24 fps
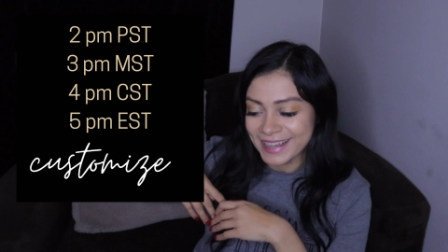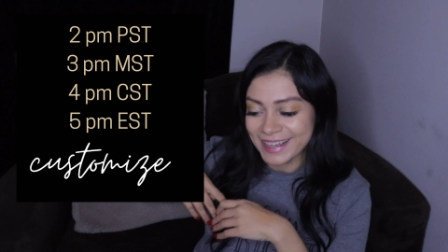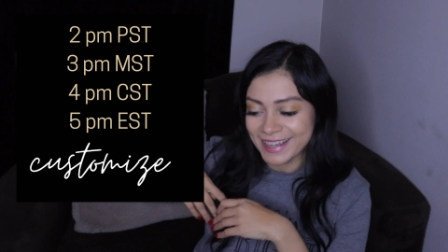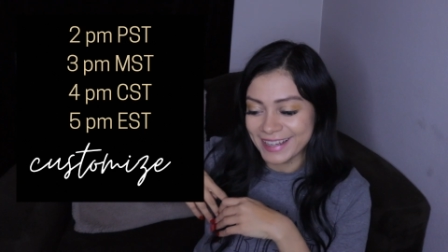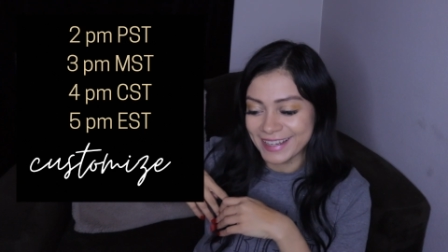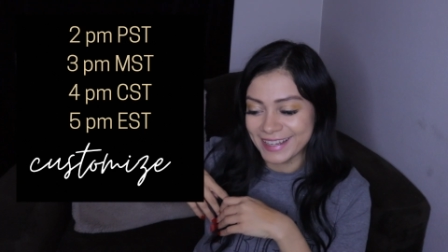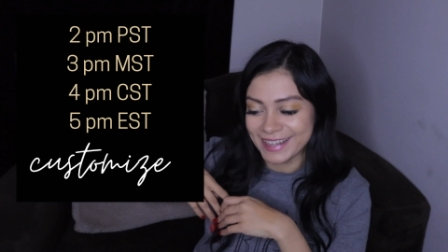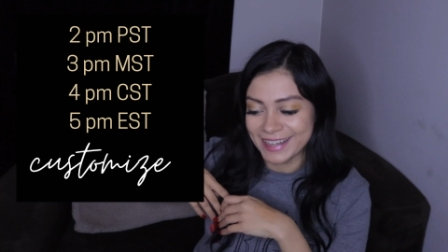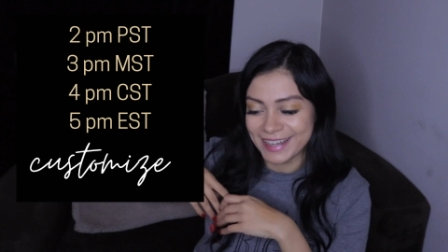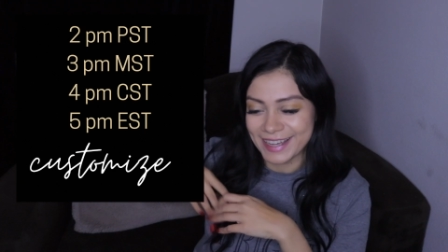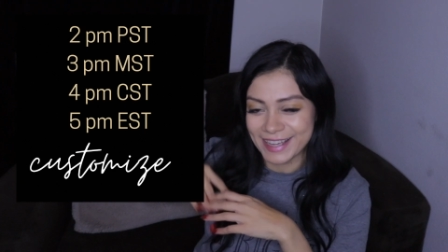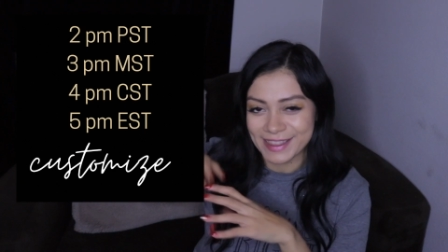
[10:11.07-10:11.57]

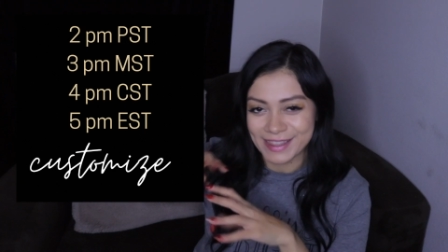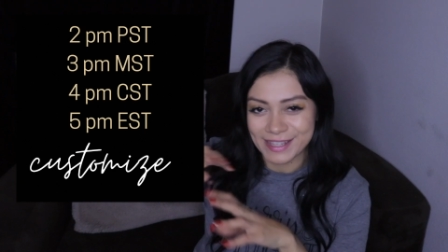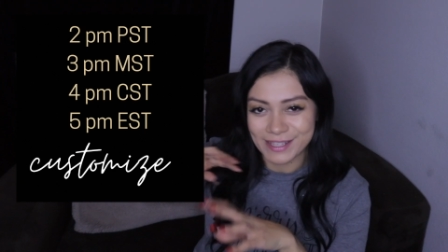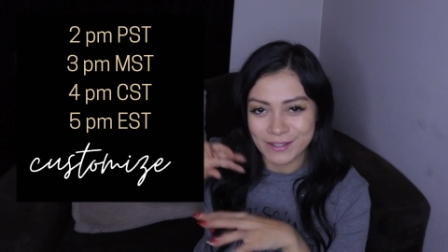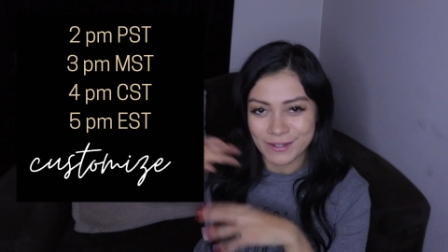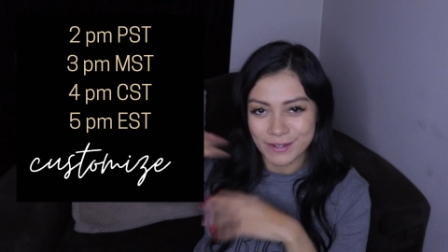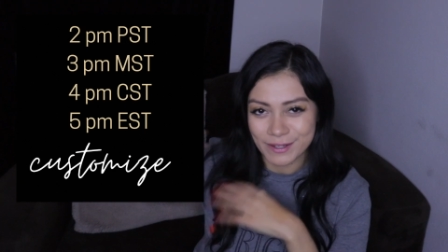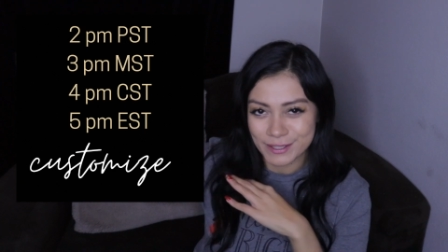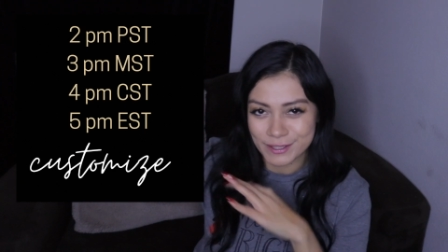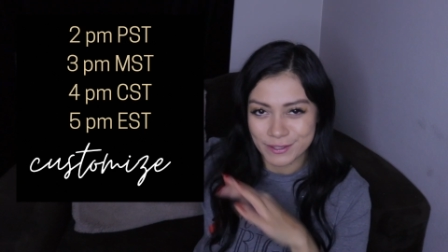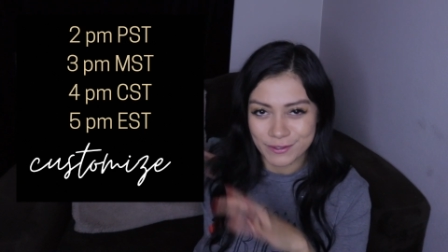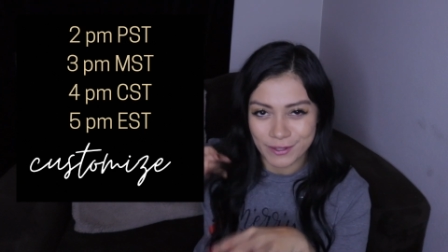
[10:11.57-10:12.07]
I think
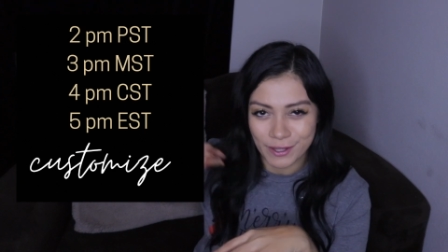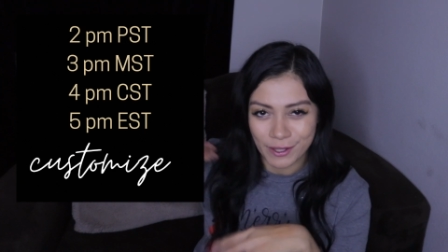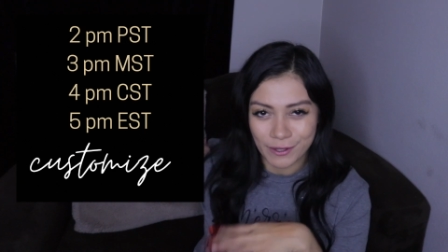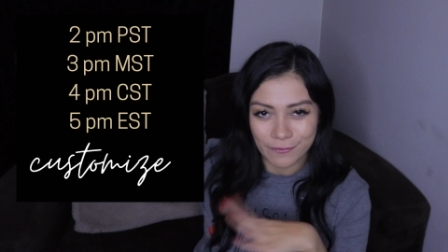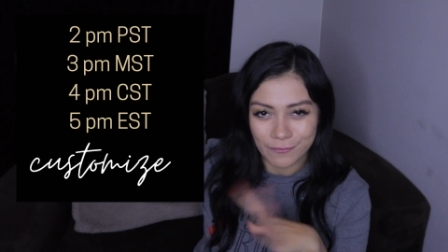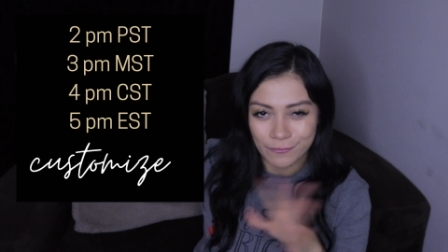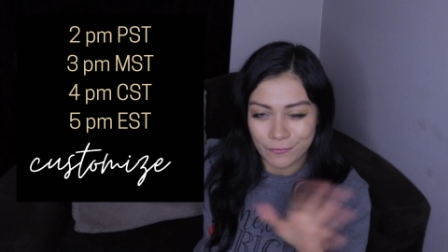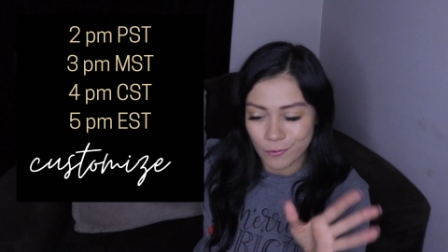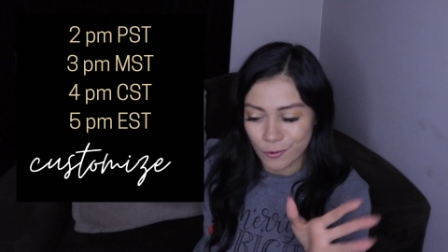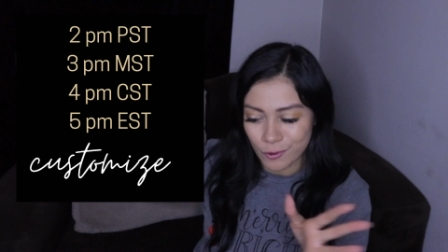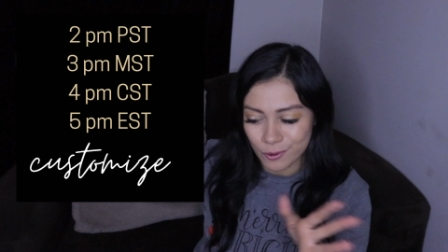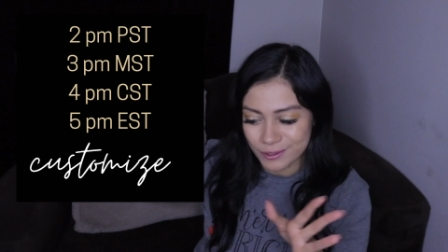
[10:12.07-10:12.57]
you guys do
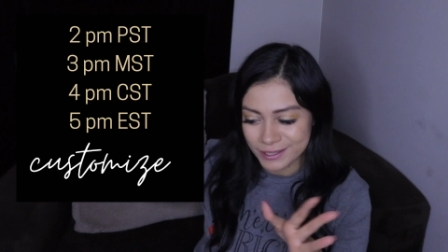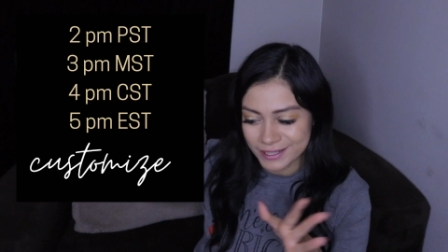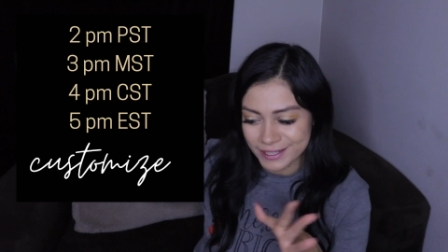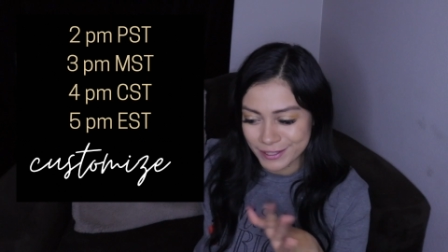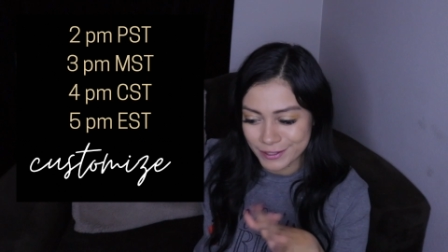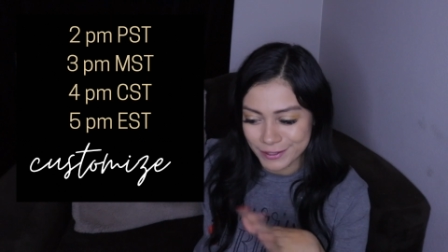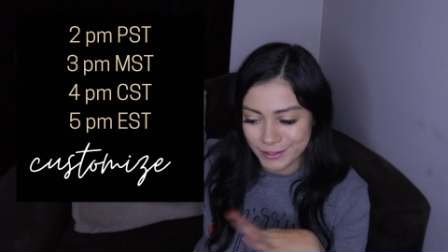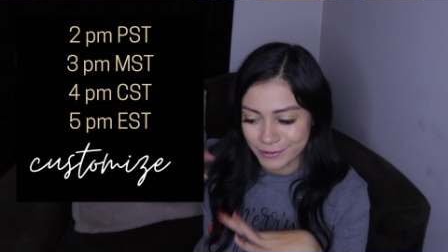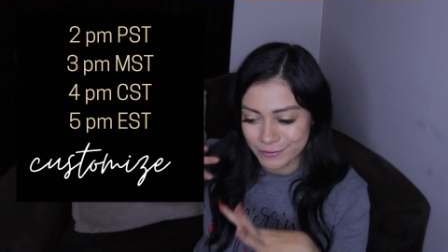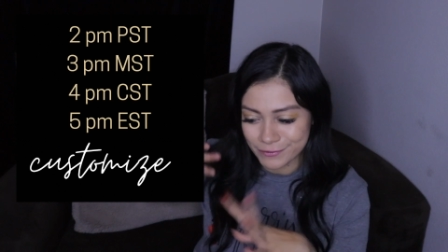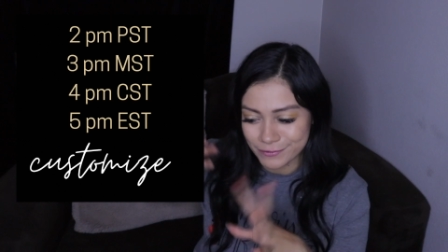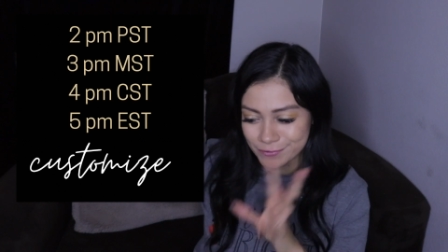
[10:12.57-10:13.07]
like
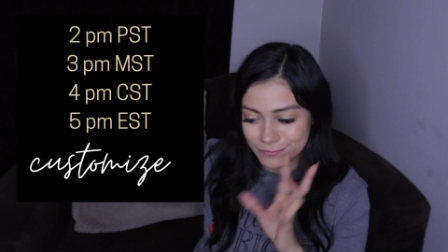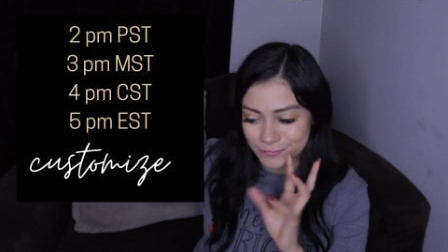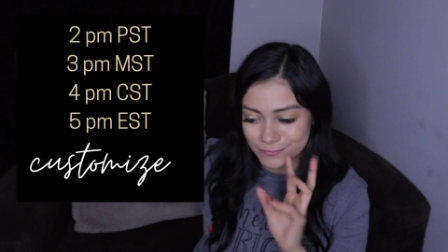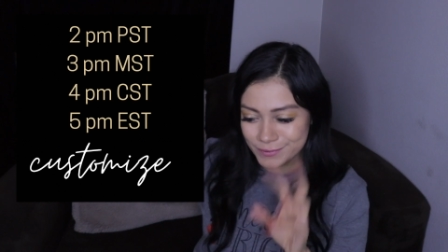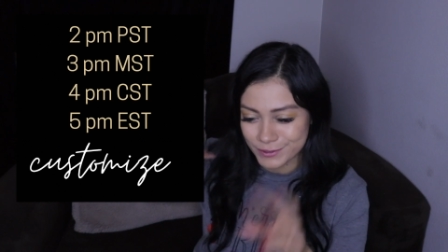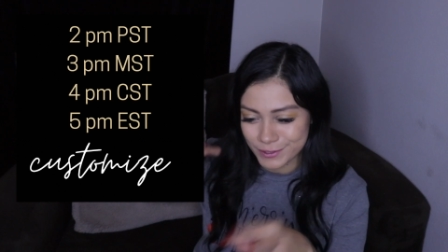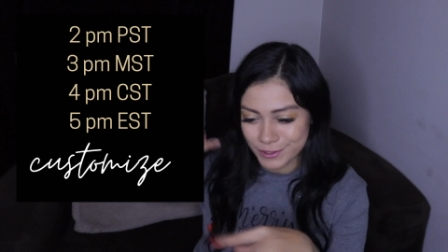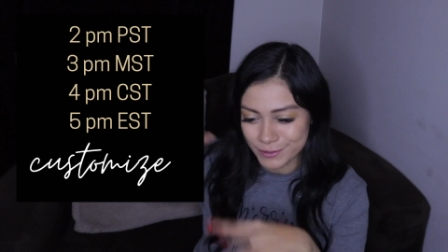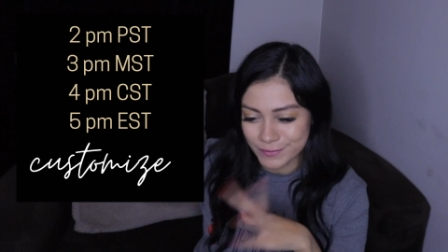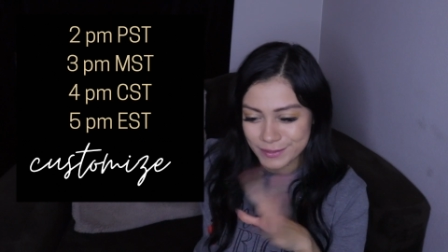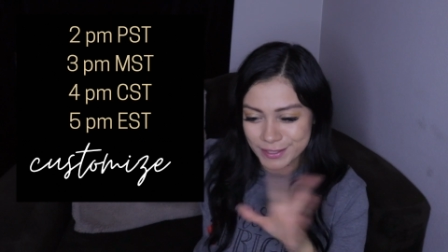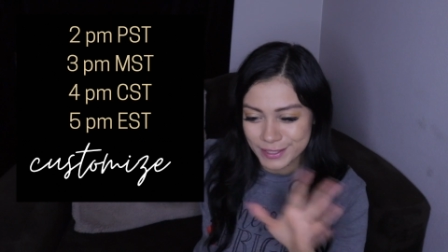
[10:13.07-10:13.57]
forwarding
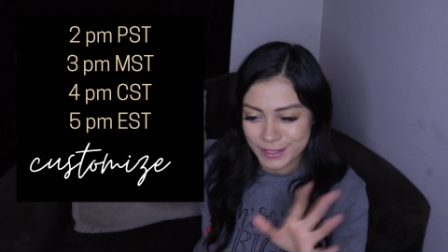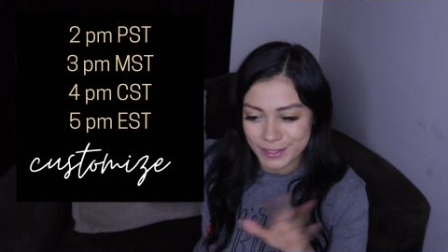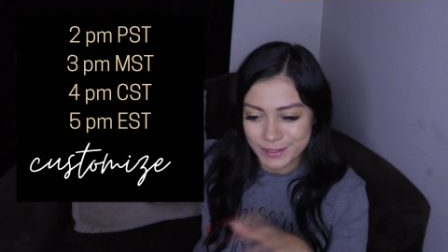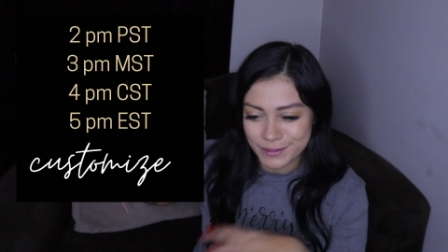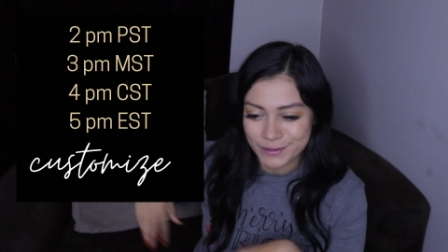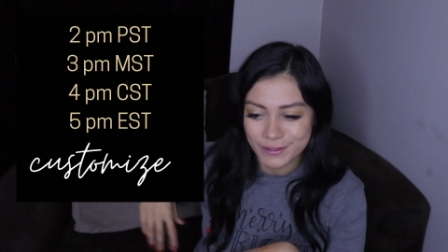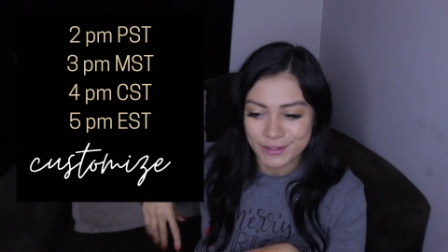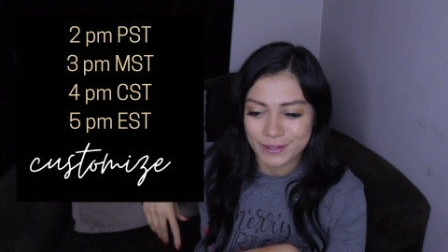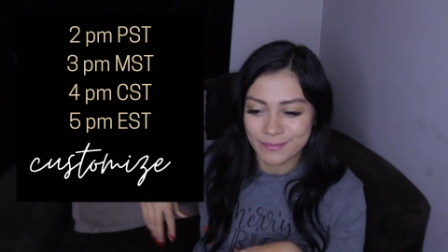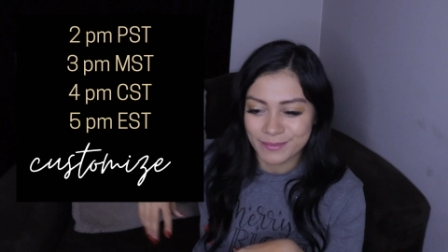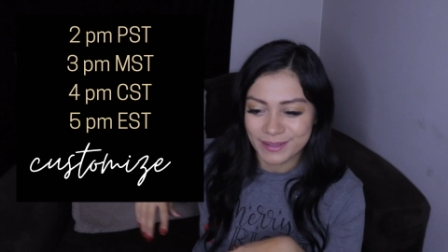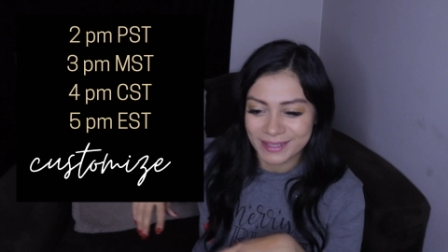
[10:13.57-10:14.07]
services
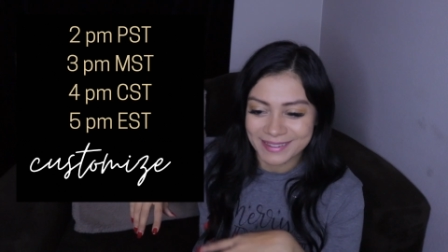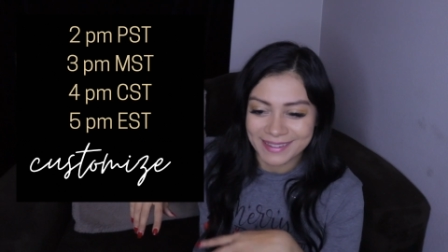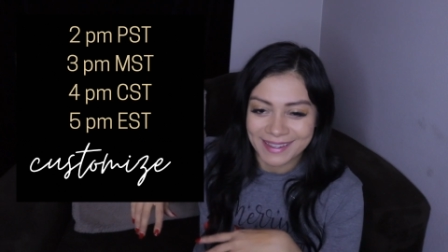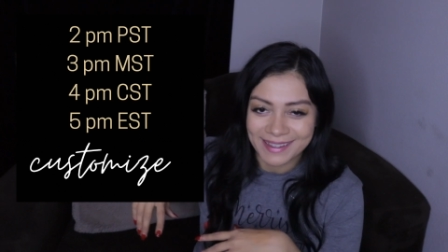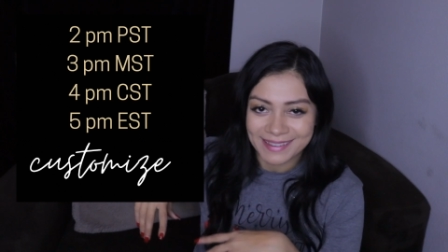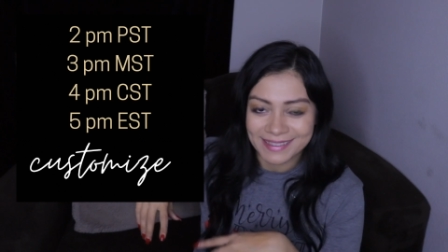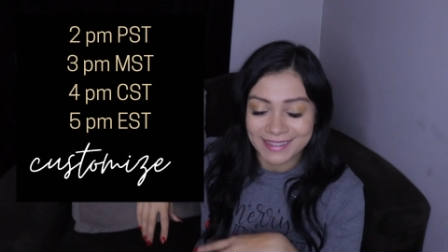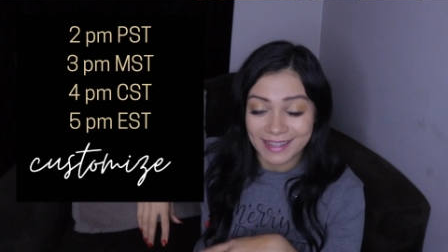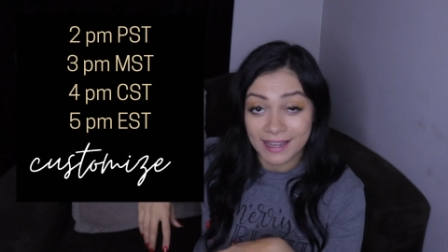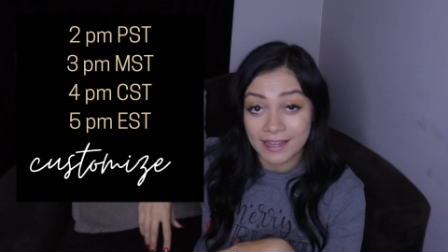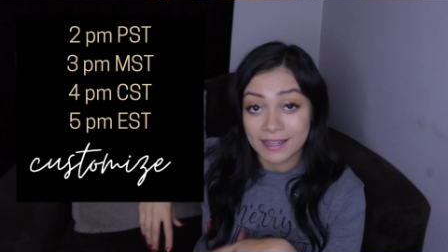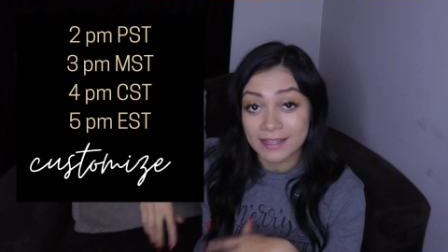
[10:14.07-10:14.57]
or something
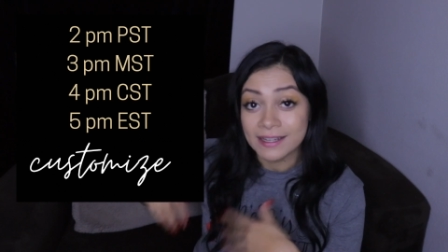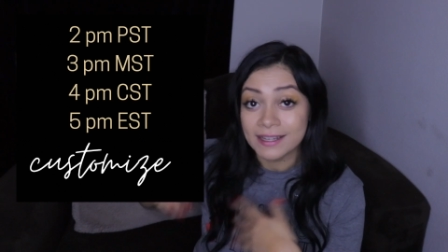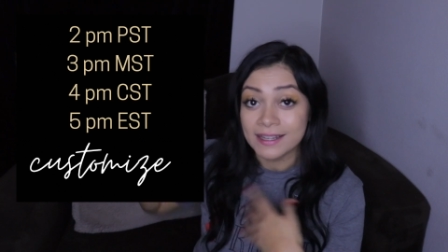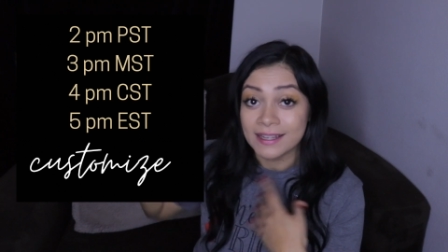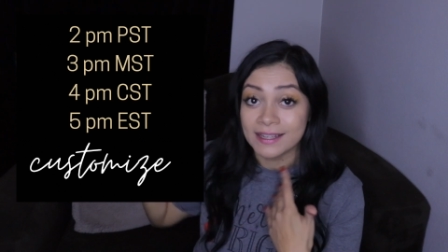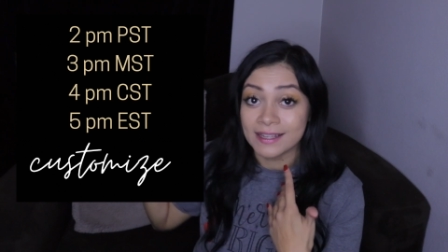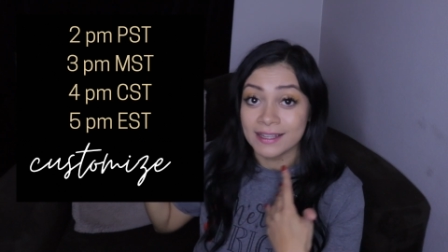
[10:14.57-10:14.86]
like that.